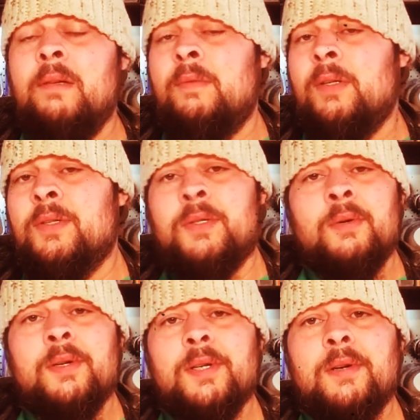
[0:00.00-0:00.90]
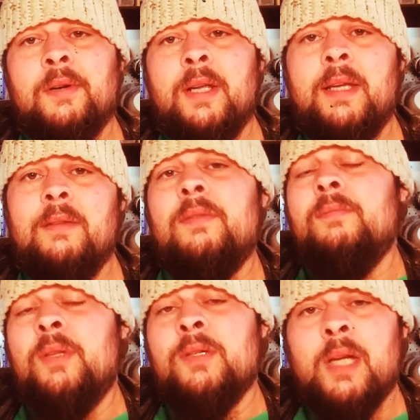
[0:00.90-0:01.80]
There's storage underneath,
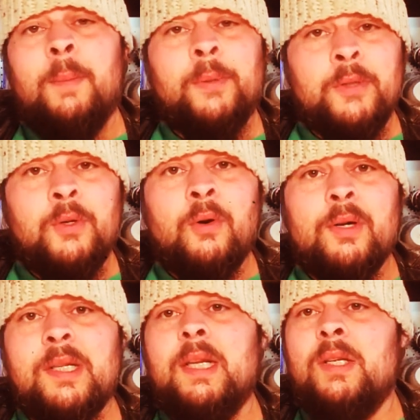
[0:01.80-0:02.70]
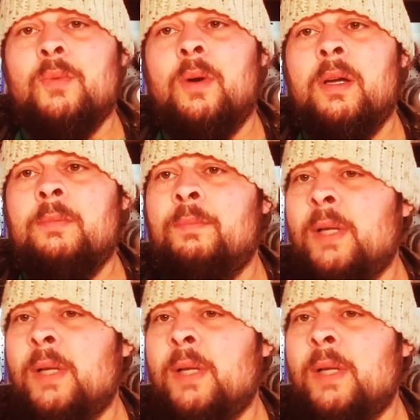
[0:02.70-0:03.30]
there's a couple of drawers in each one,